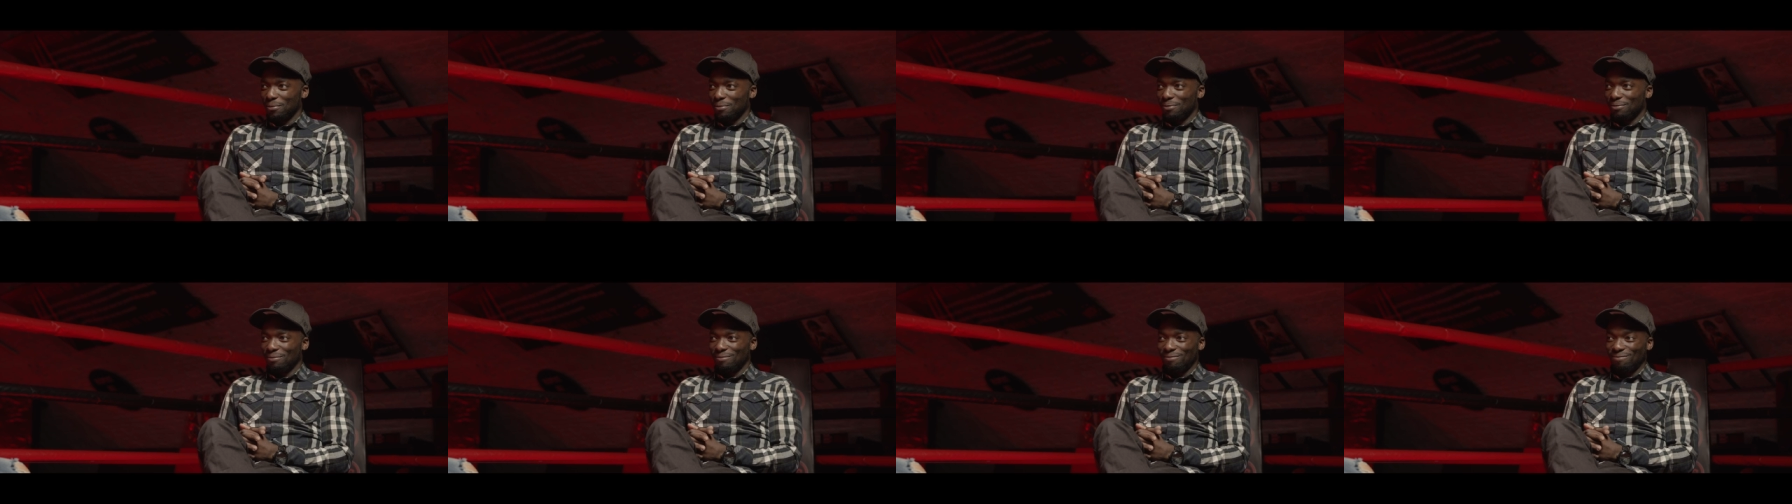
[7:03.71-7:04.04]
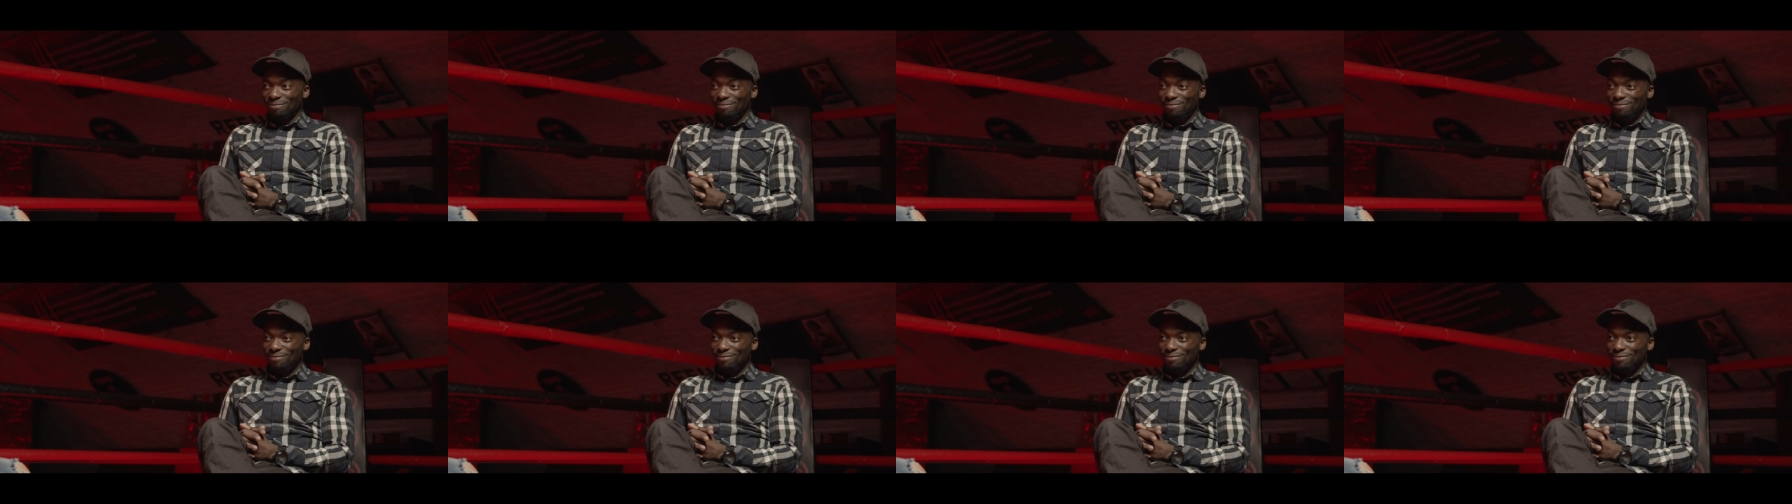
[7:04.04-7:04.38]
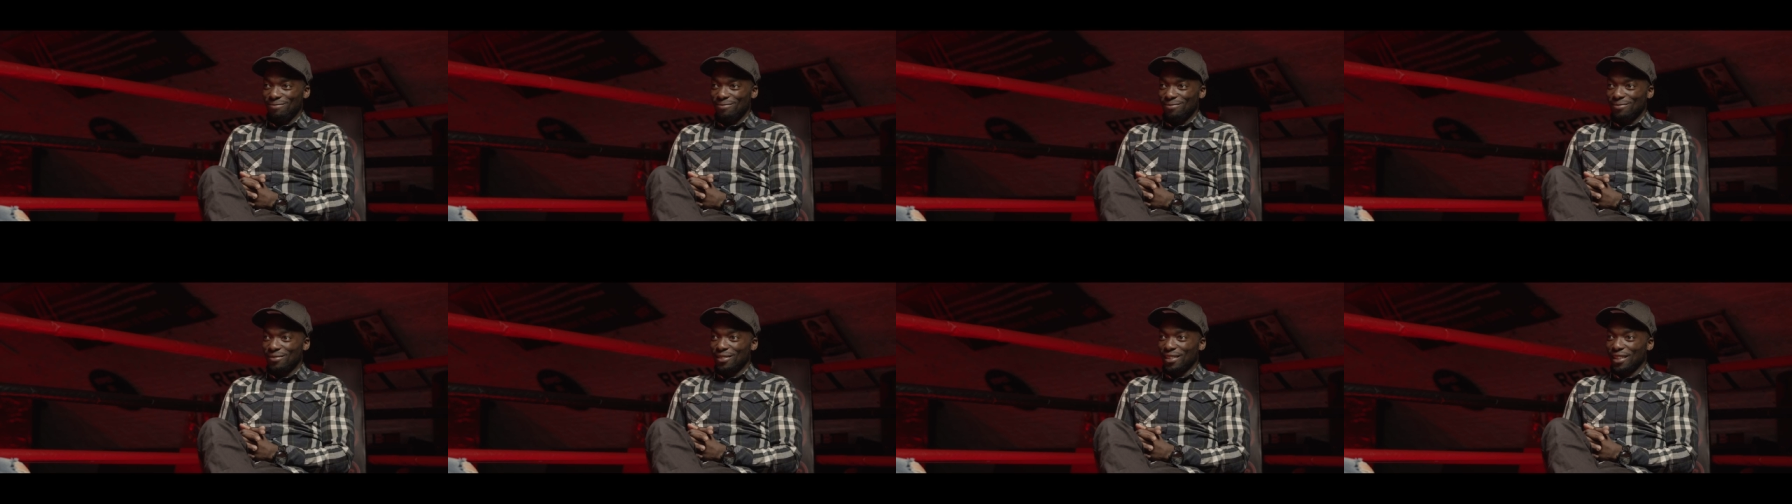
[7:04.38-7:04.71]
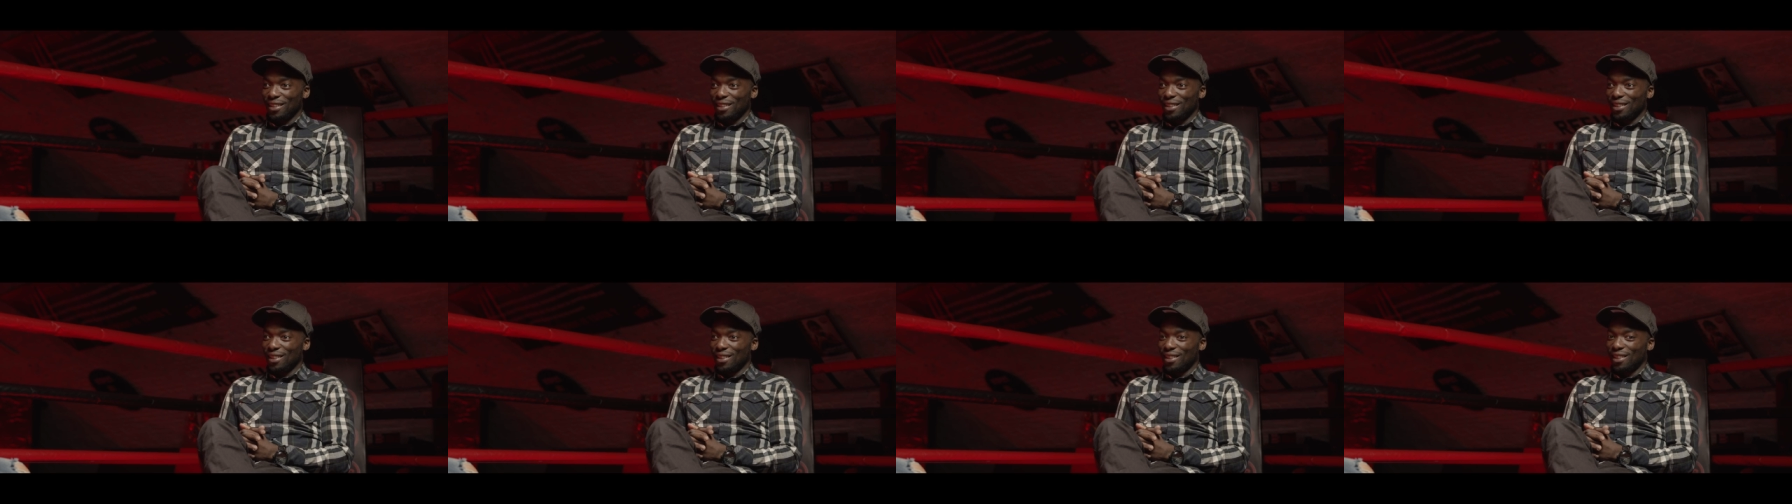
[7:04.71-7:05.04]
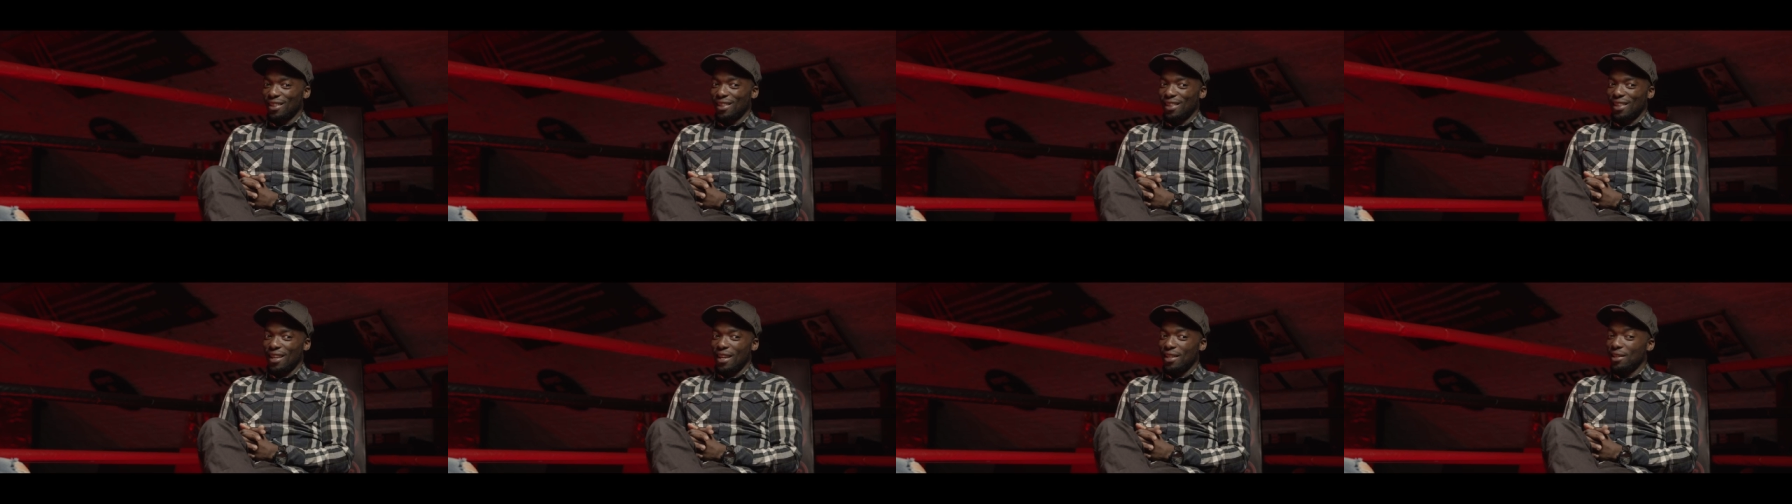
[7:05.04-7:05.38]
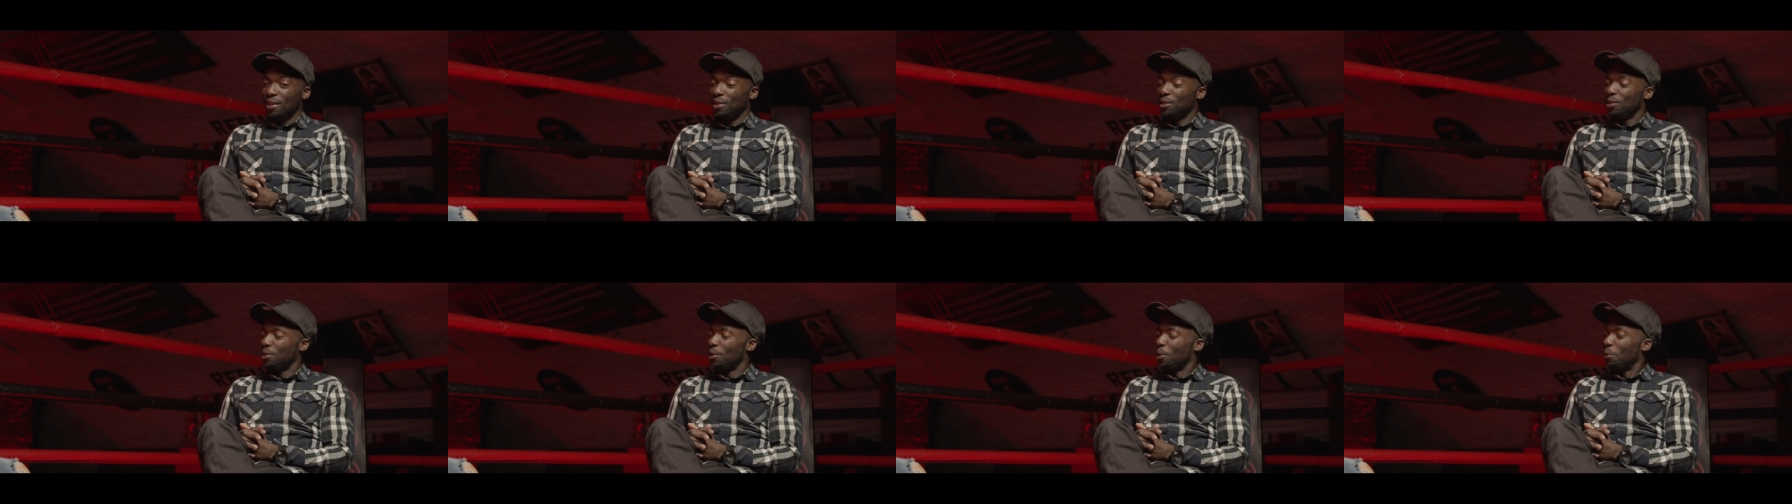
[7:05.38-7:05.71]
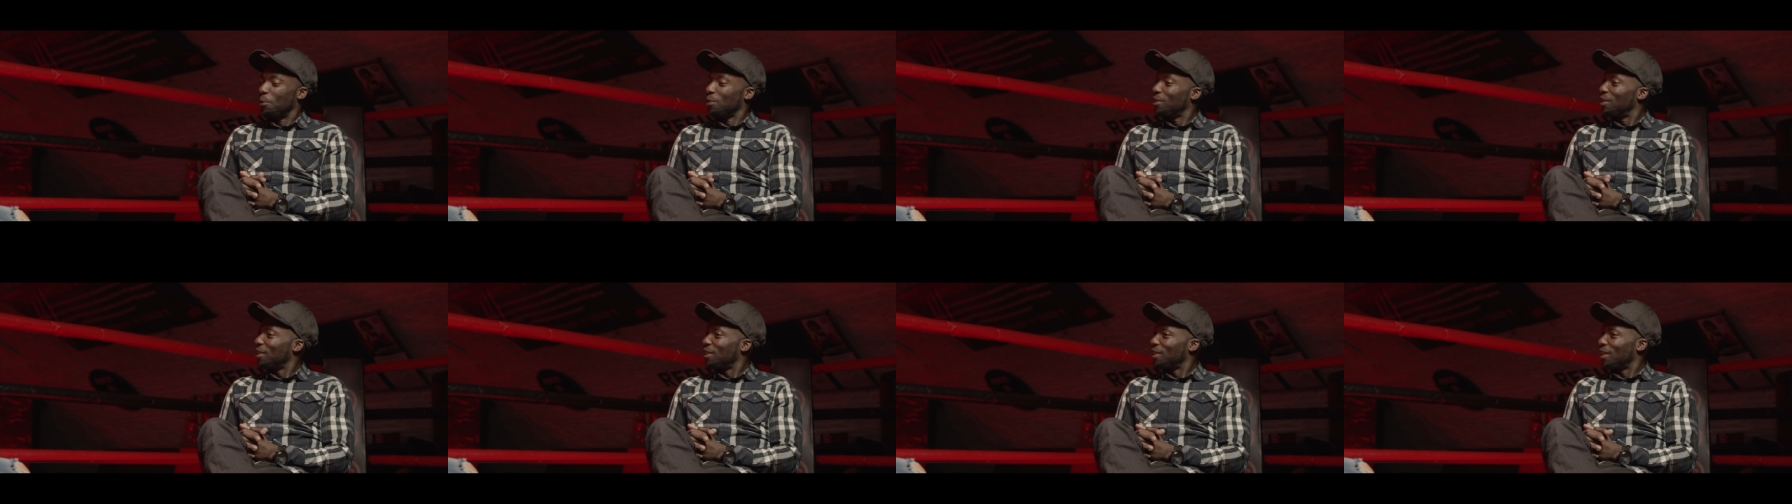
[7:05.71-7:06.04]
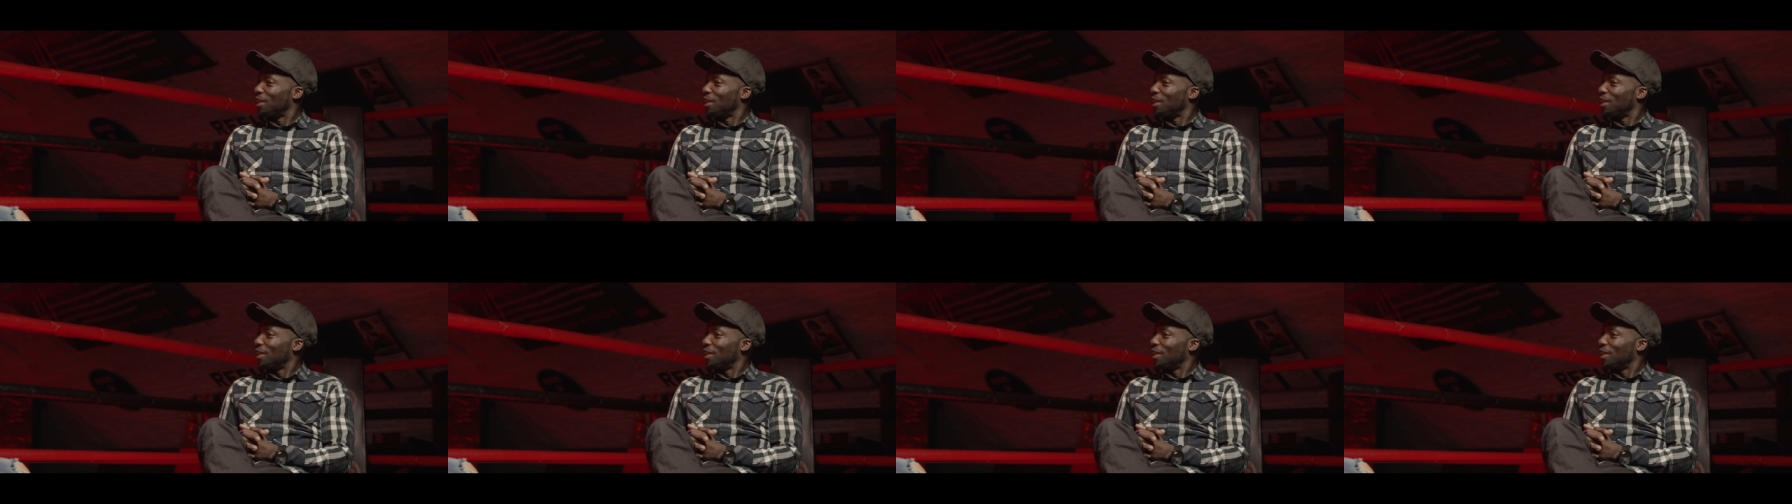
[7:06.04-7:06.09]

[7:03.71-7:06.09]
then there's no one to